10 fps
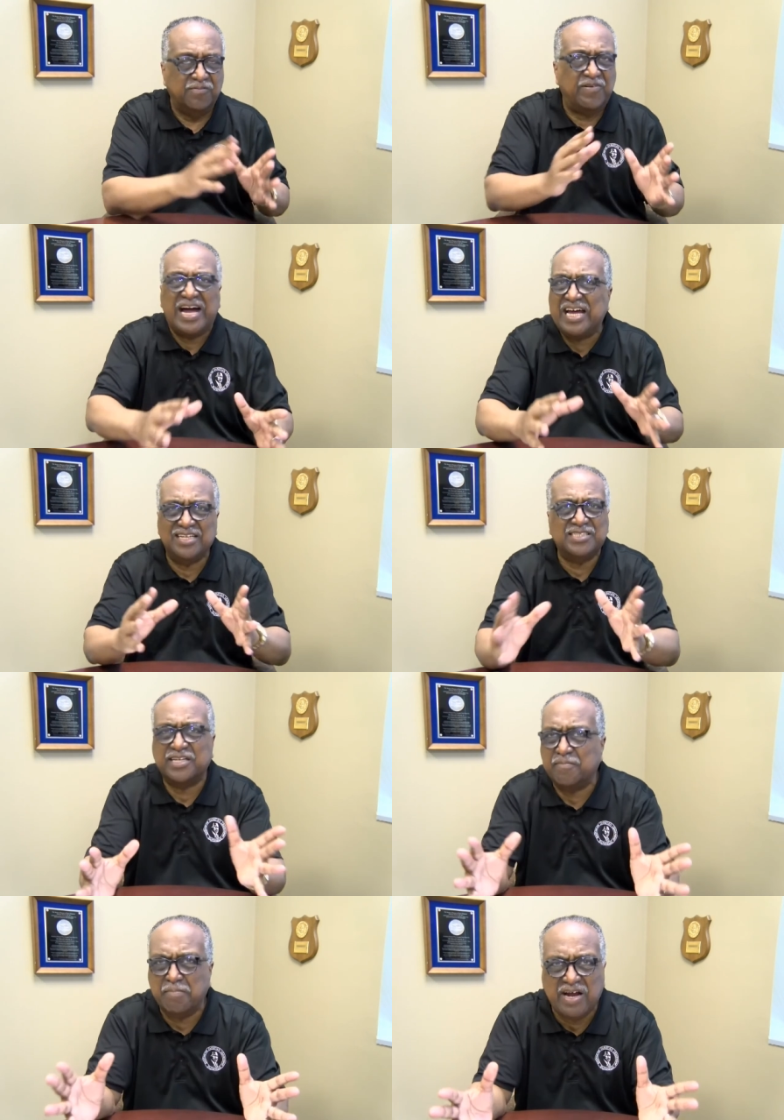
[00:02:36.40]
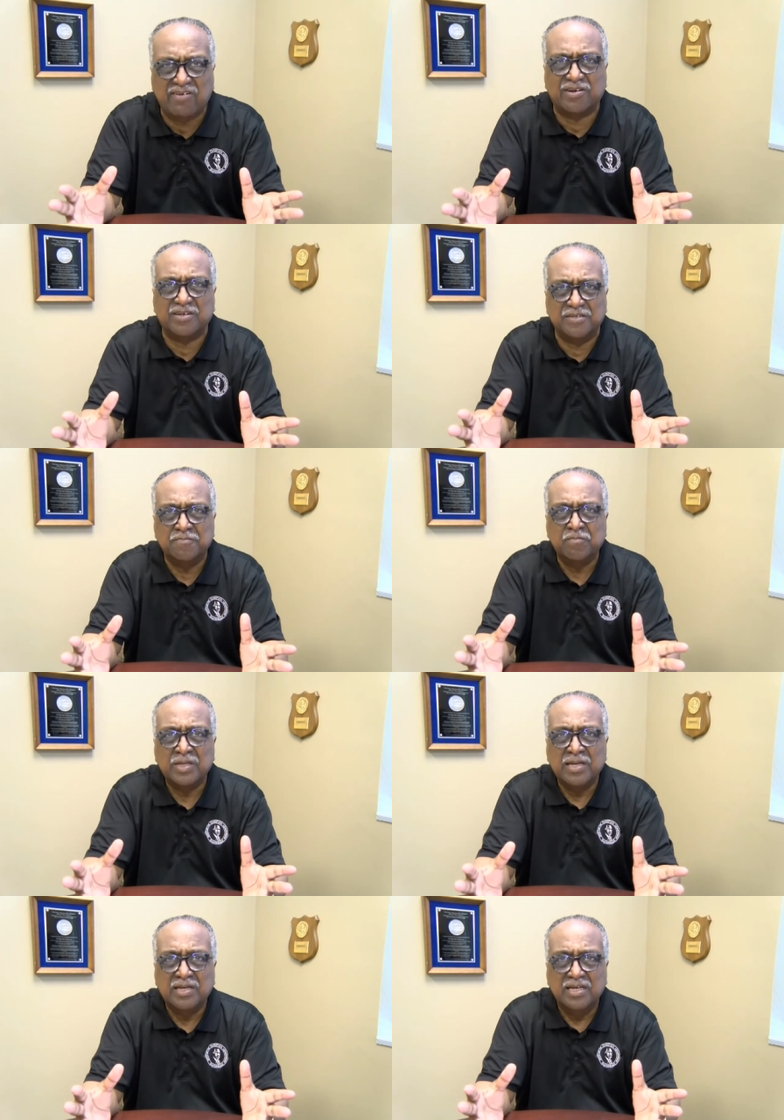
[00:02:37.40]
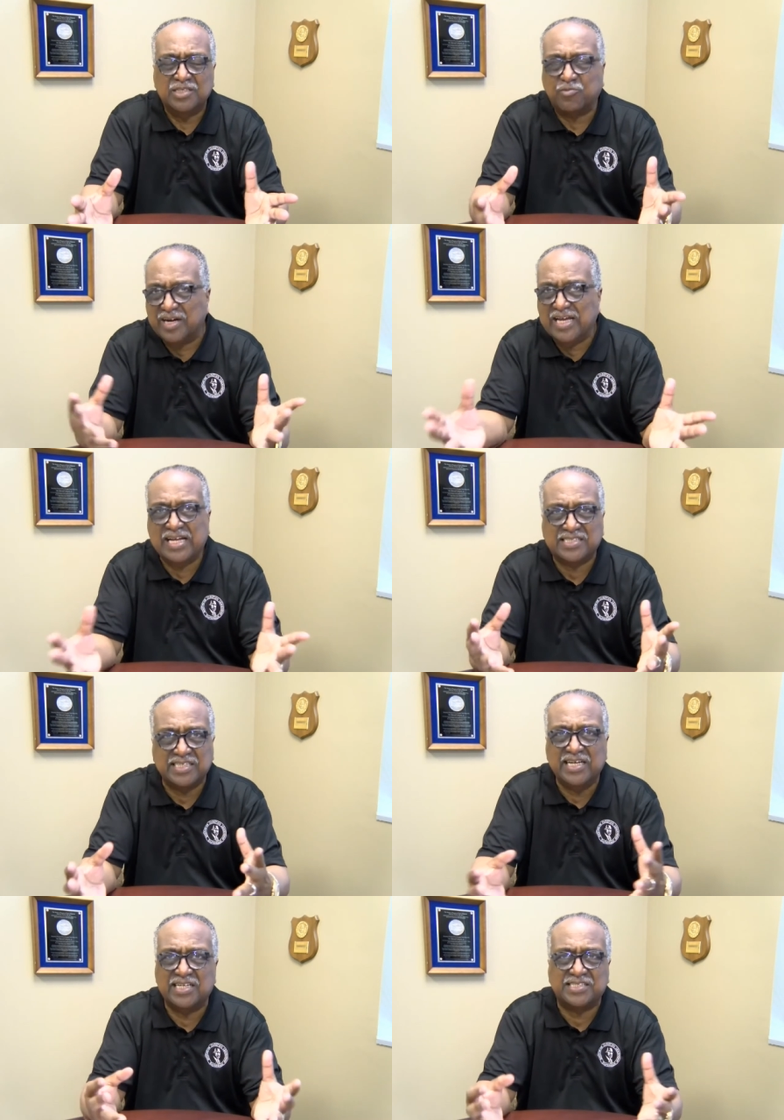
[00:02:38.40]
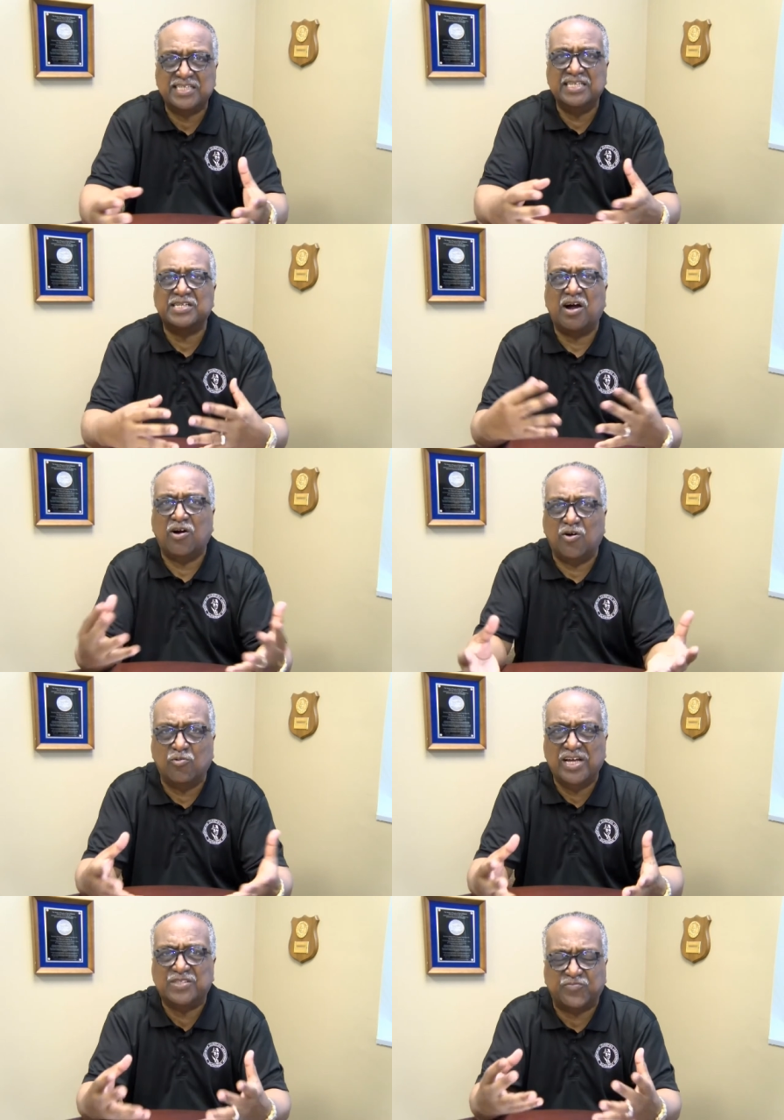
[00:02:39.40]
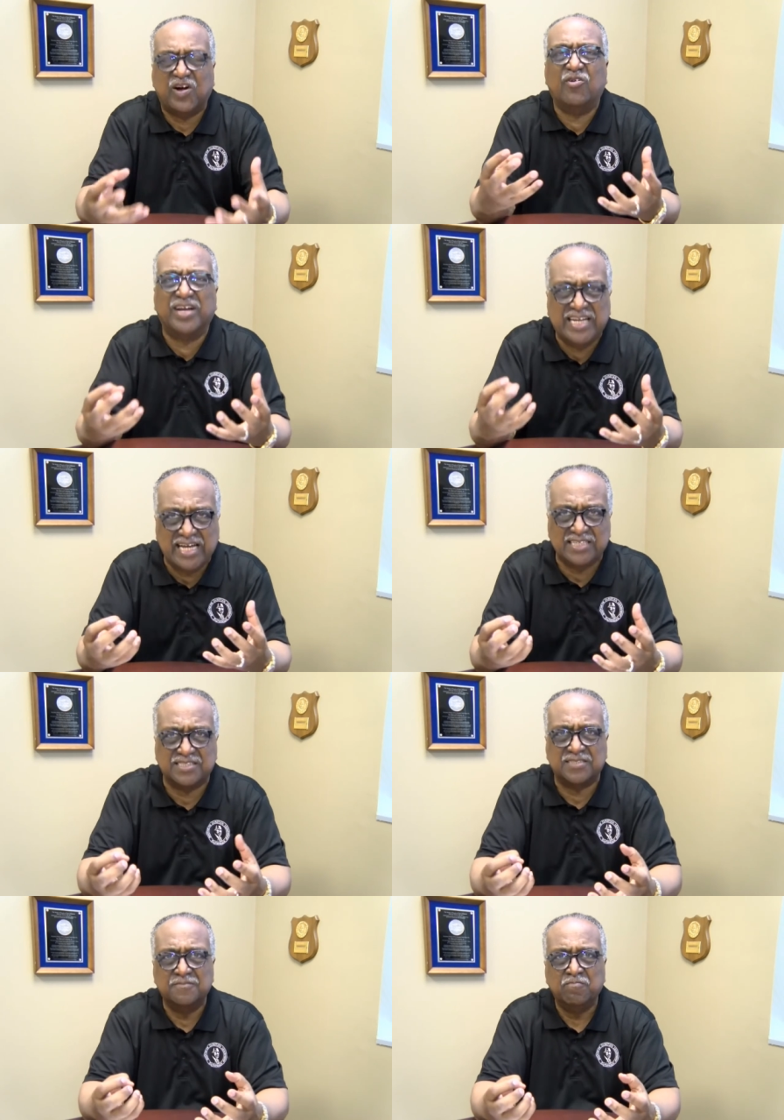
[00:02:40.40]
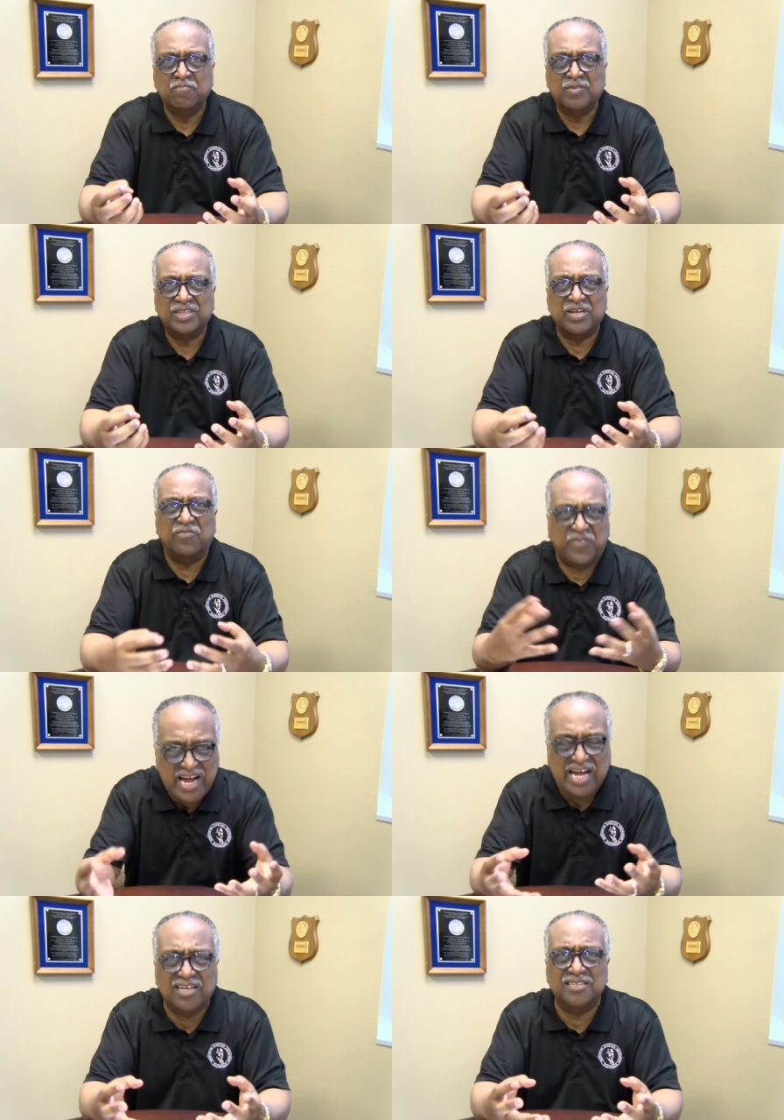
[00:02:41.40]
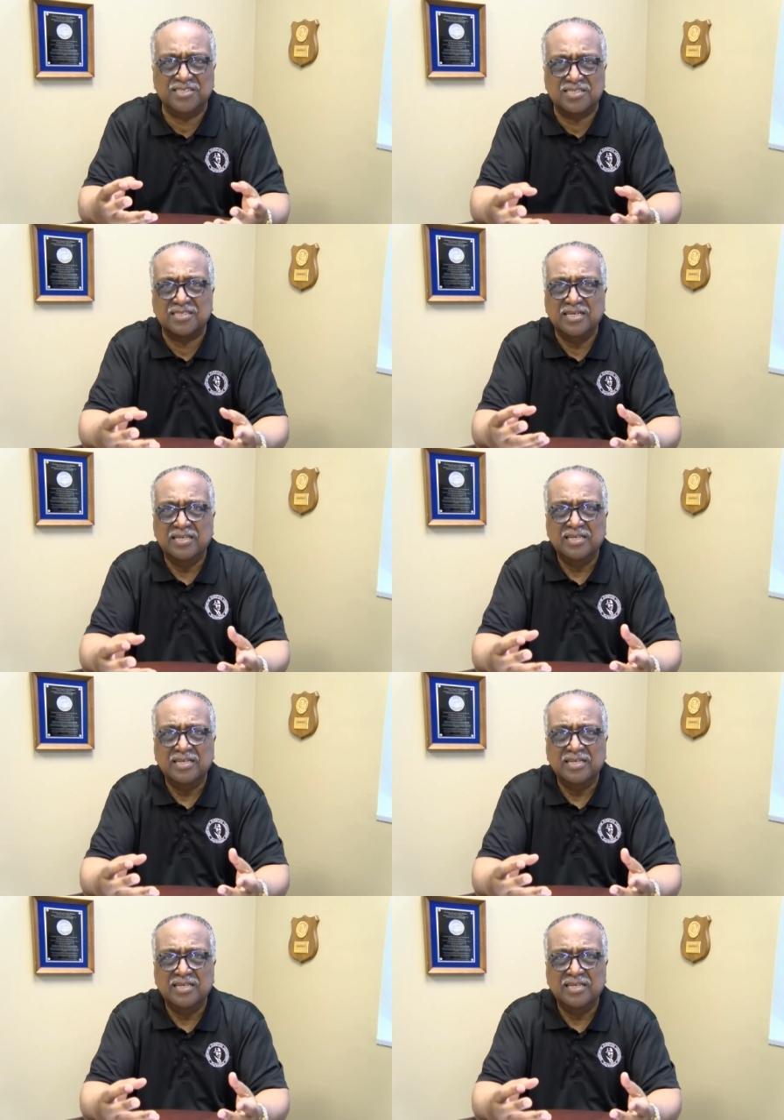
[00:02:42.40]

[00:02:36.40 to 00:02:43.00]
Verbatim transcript: Violence in America is what S C L C has always fought against. The violence.